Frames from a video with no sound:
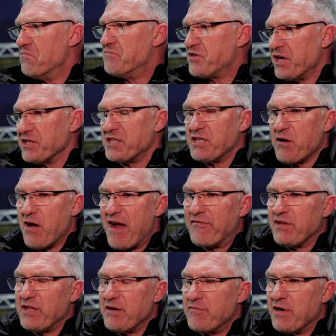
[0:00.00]
tried to do
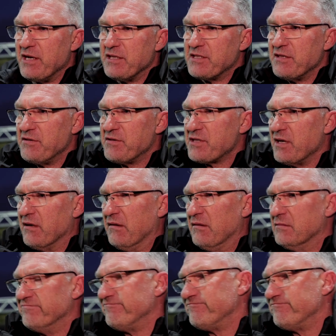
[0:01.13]
everything right too. So